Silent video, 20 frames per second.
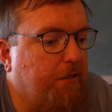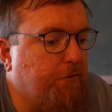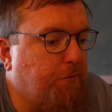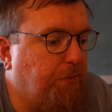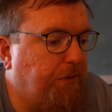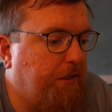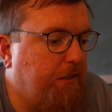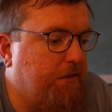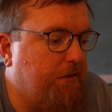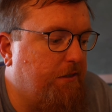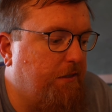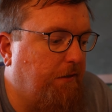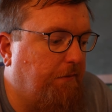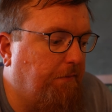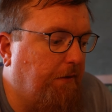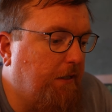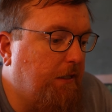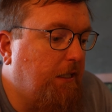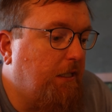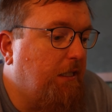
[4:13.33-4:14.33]
It's pretty good too.
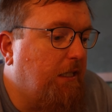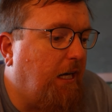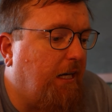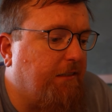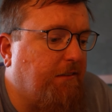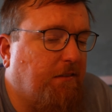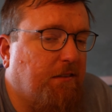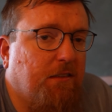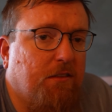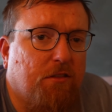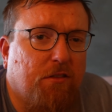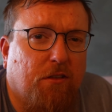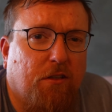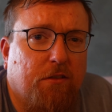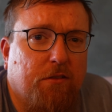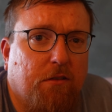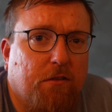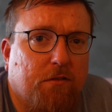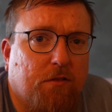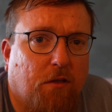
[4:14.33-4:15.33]
Honestly, the
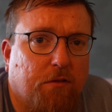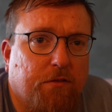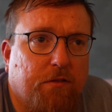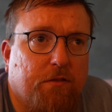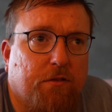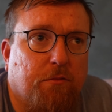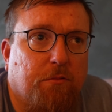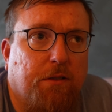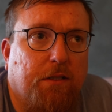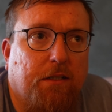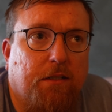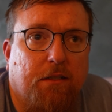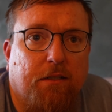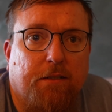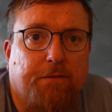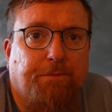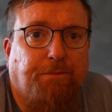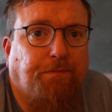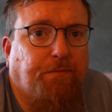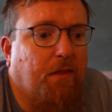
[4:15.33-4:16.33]
salsas are really
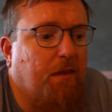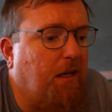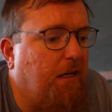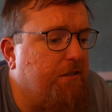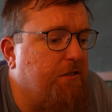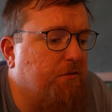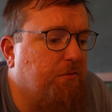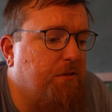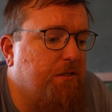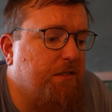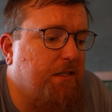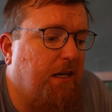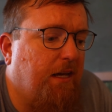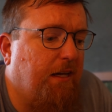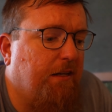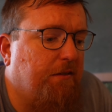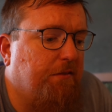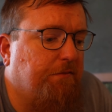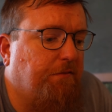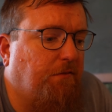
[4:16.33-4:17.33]
good. I just wish they
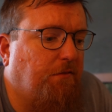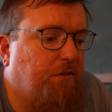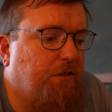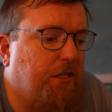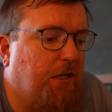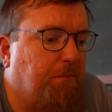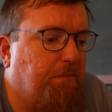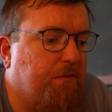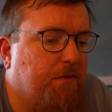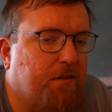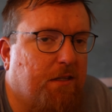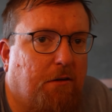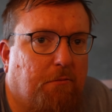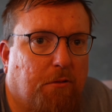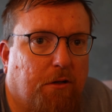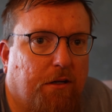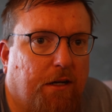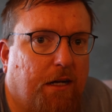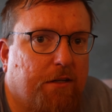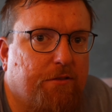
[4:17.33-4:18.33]
had chips that
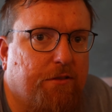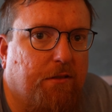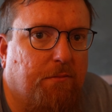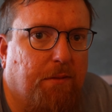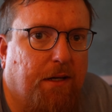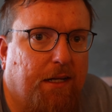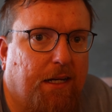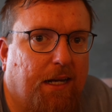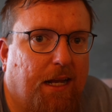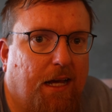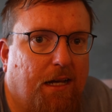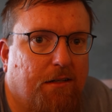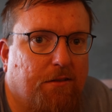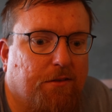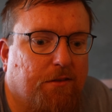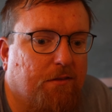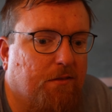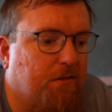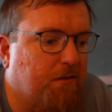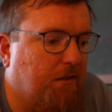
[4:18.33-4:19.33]
were actually made
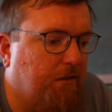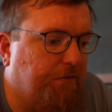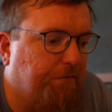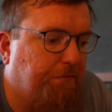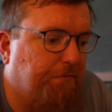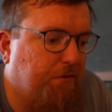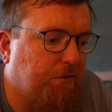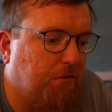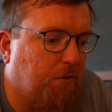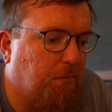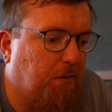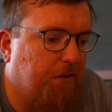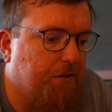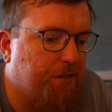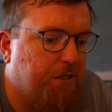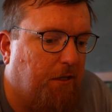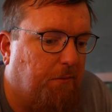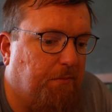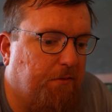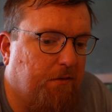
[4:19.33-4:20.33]
in-house instead of store-bought
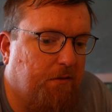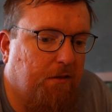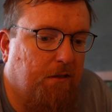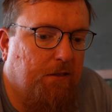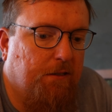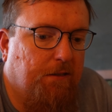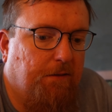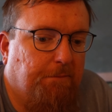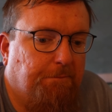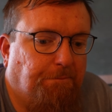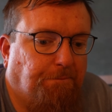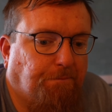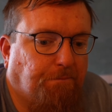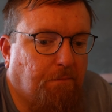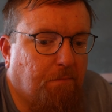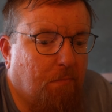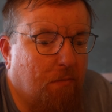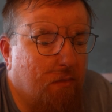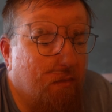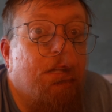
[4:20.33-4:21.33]
chips.
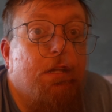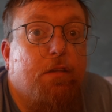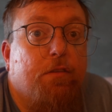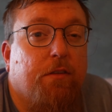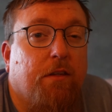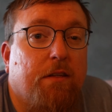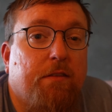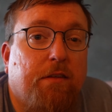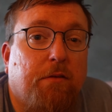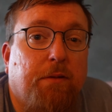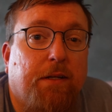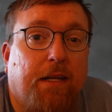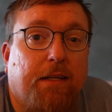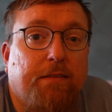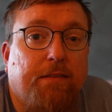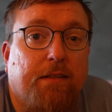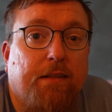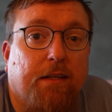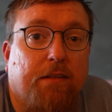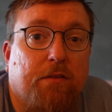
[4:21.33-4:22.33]
So let's see what
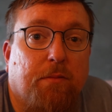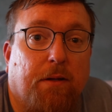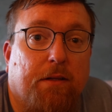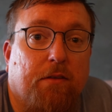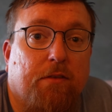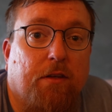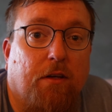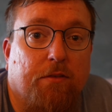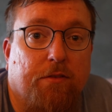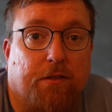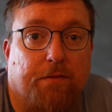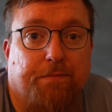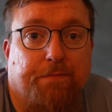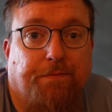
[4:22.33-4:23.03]
Nacy thinks about the salsa.